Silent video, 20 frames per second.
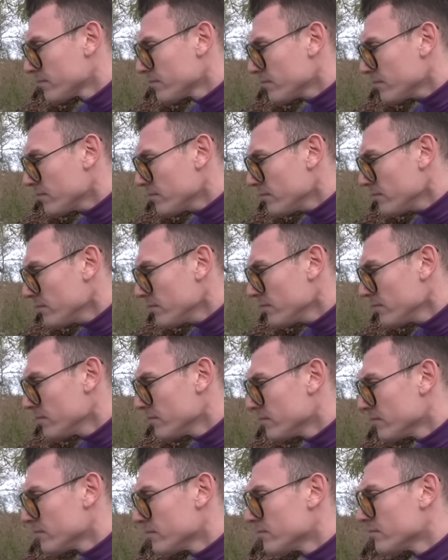
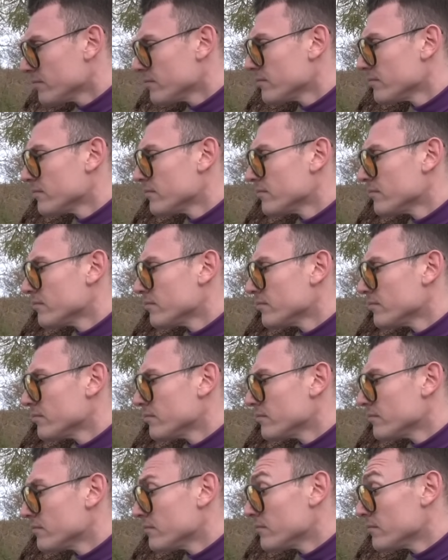
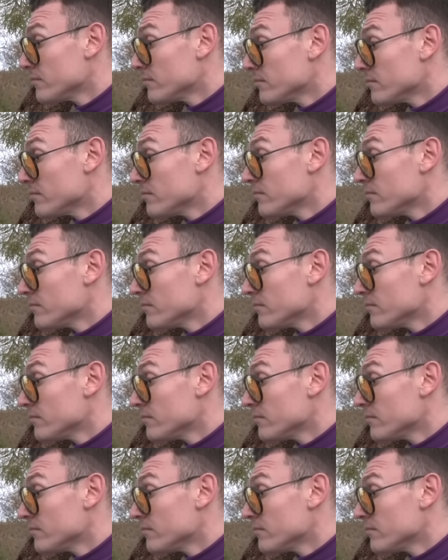No words are spoken by the person on screen.